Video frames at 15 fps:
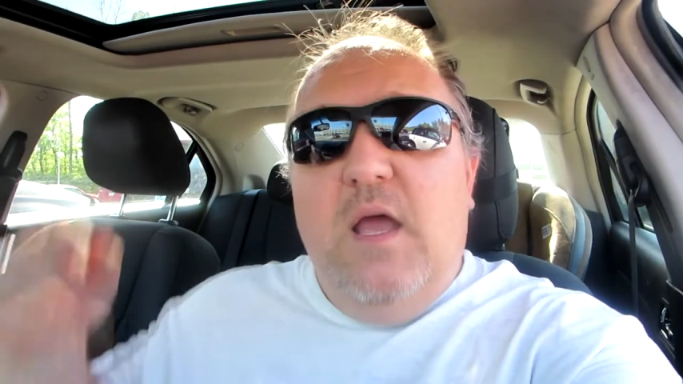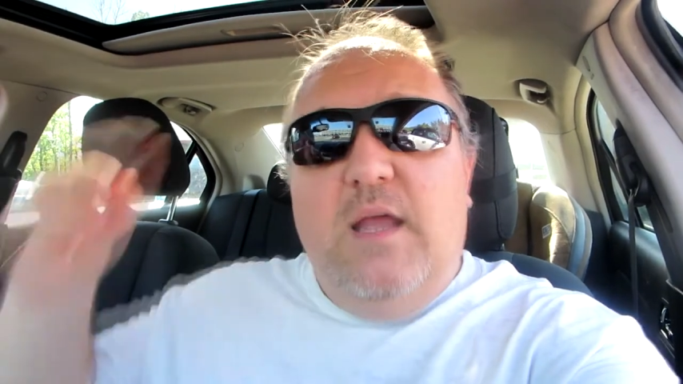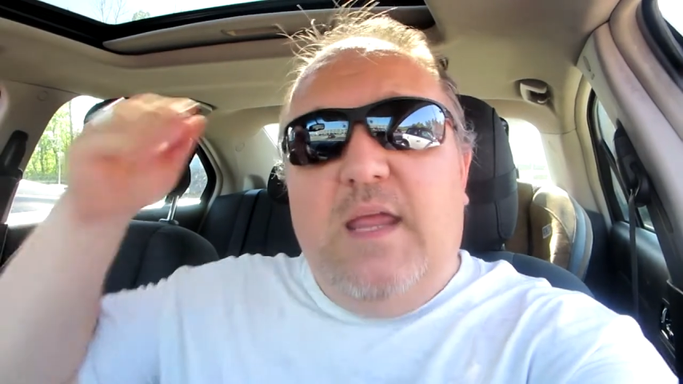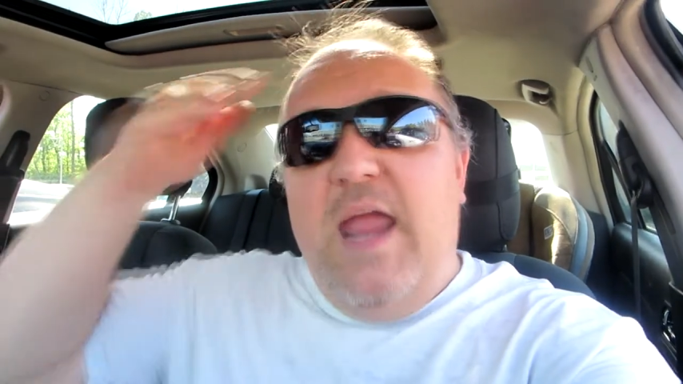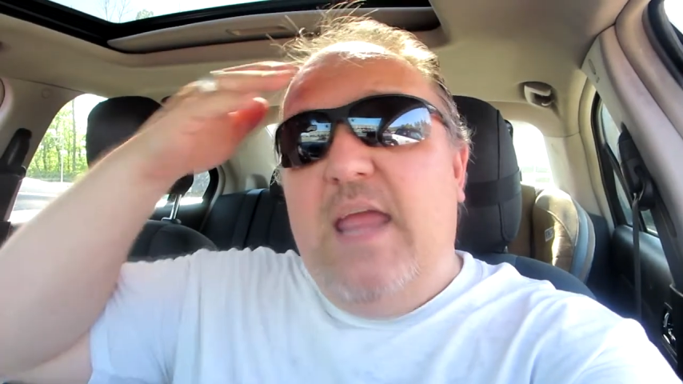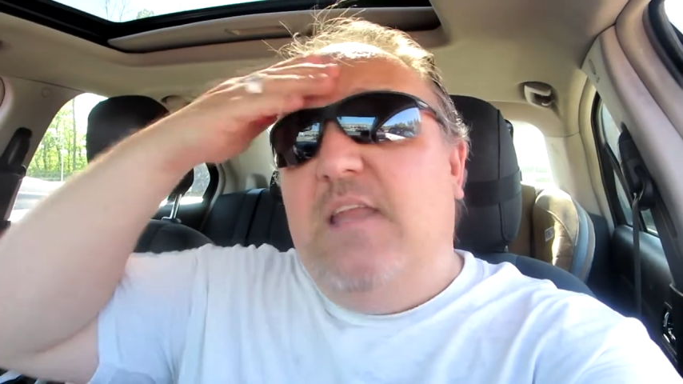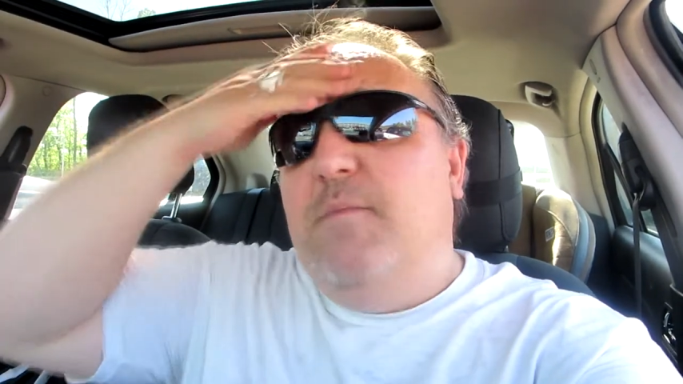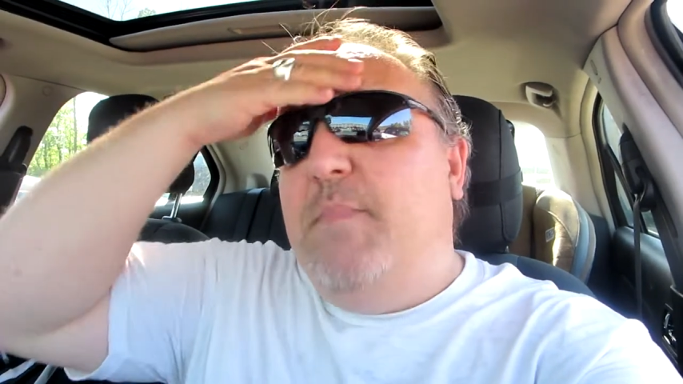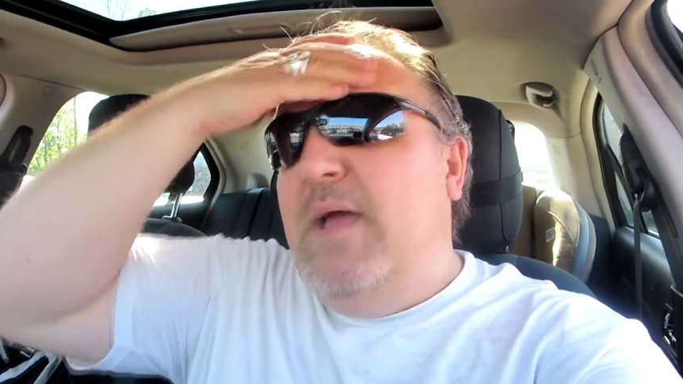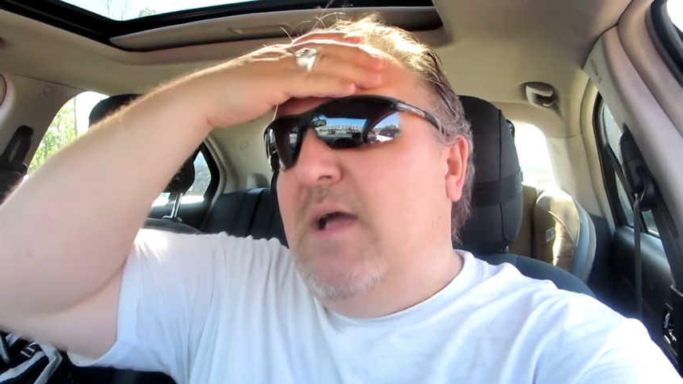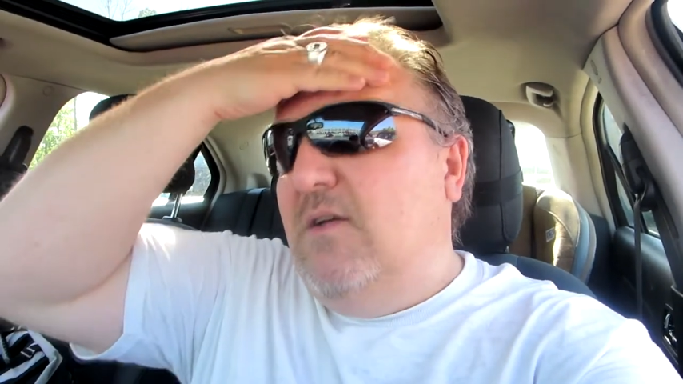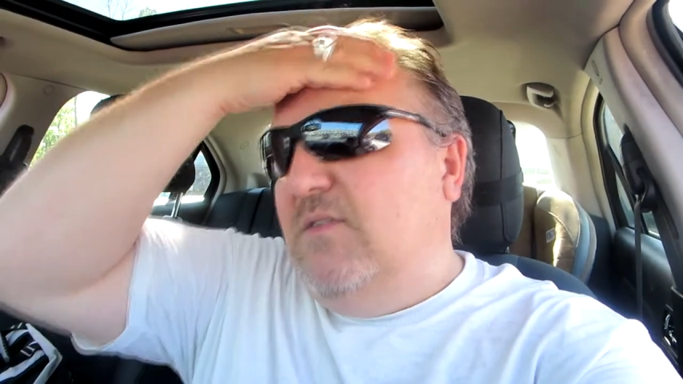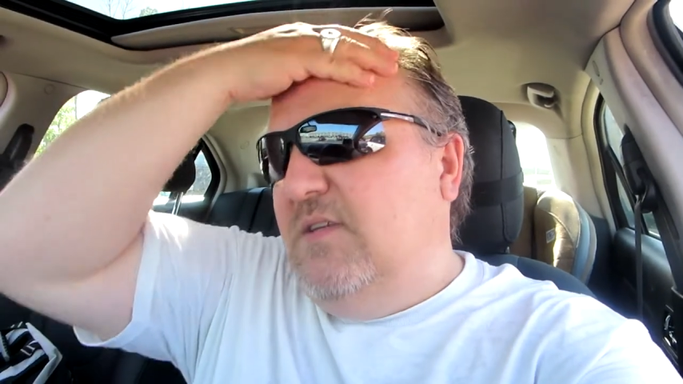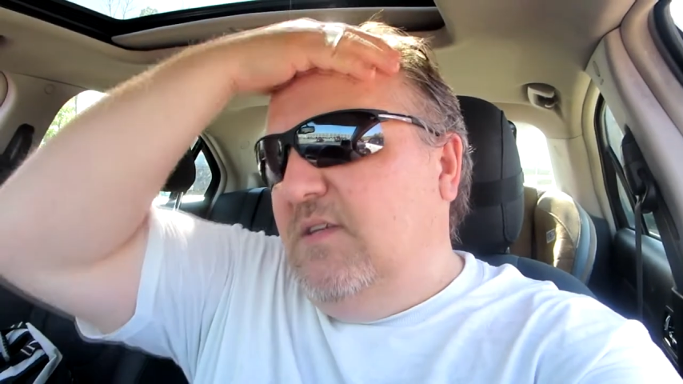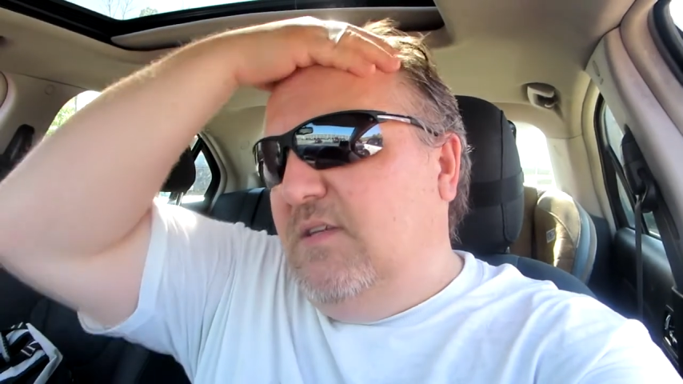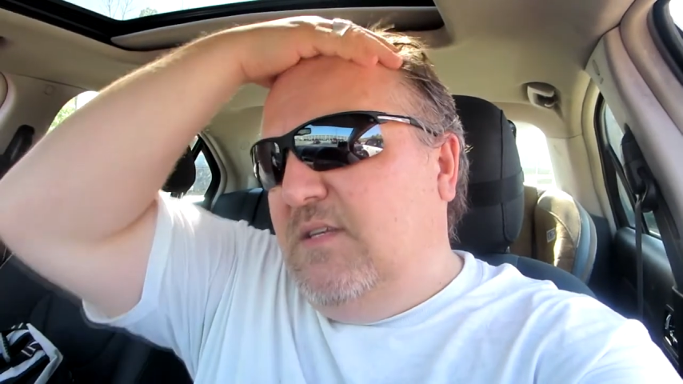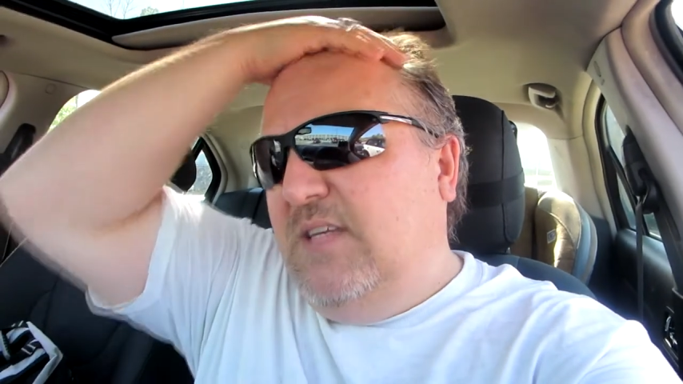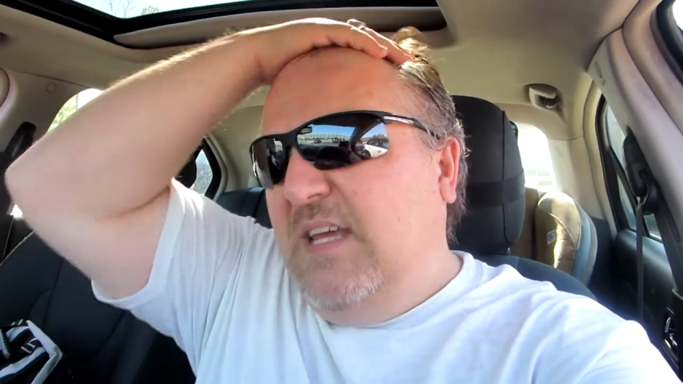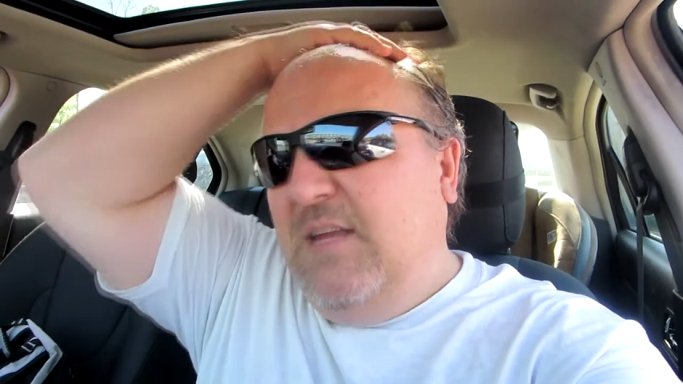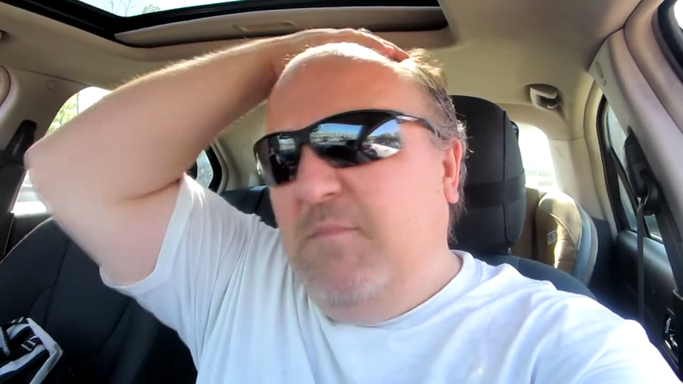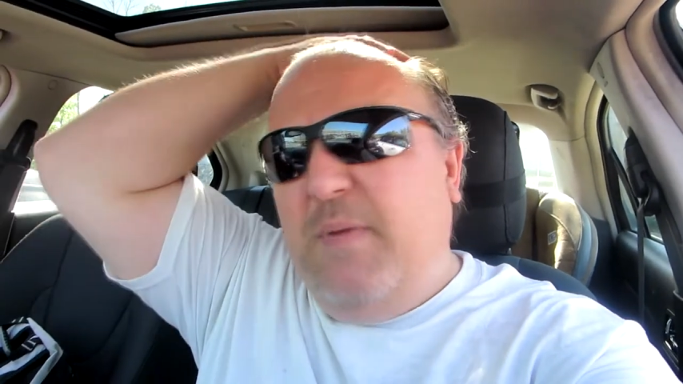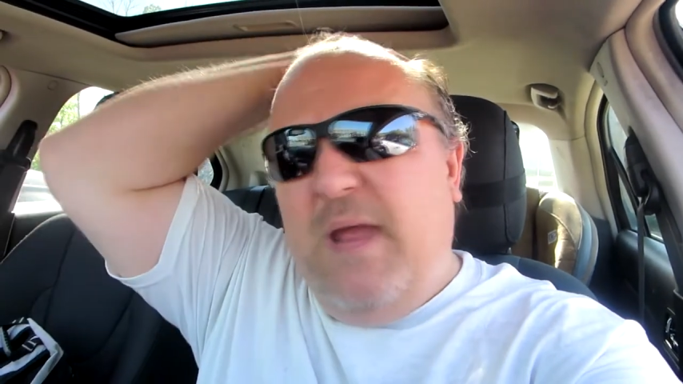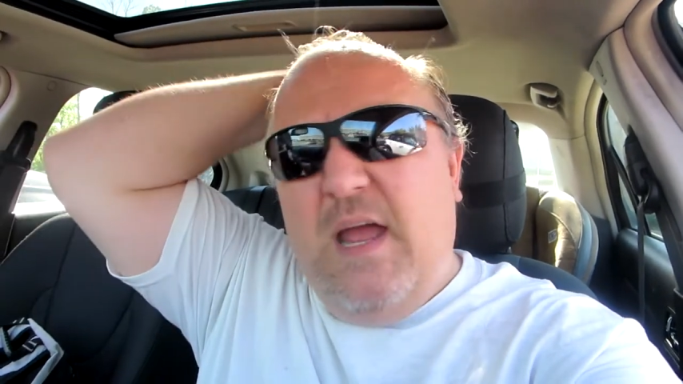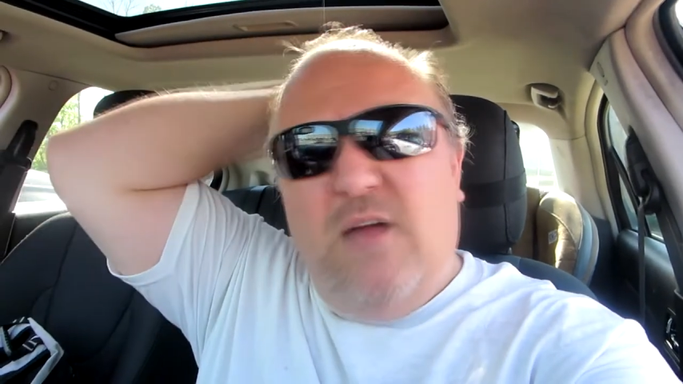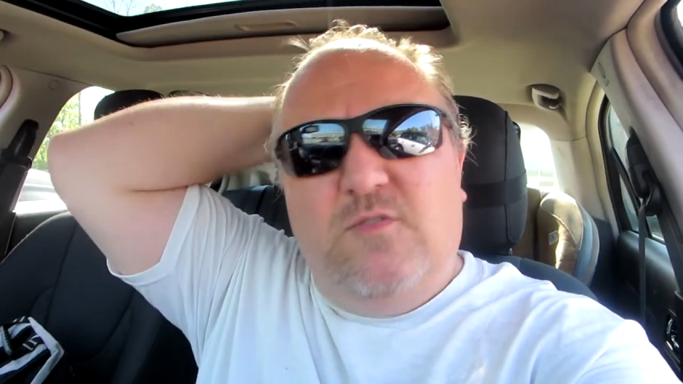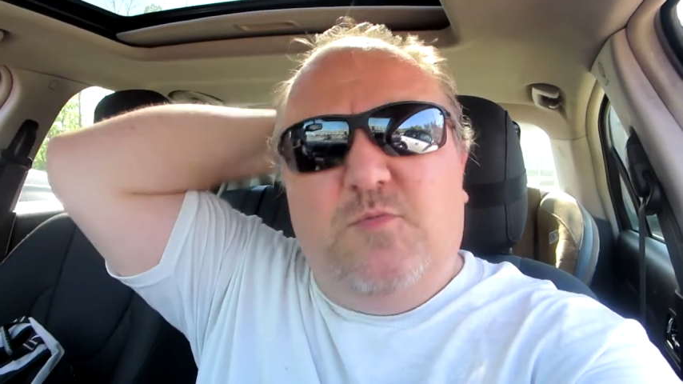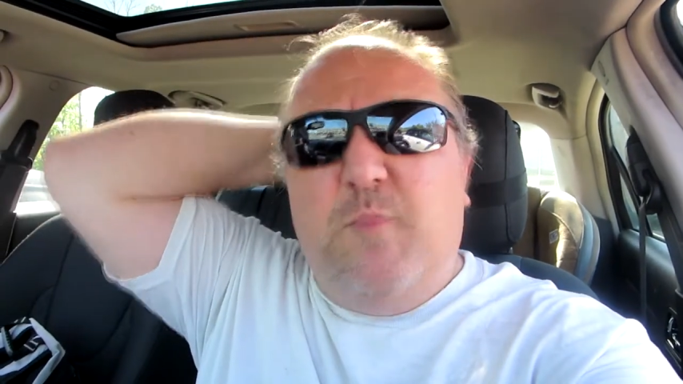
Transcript: gained about ten pounds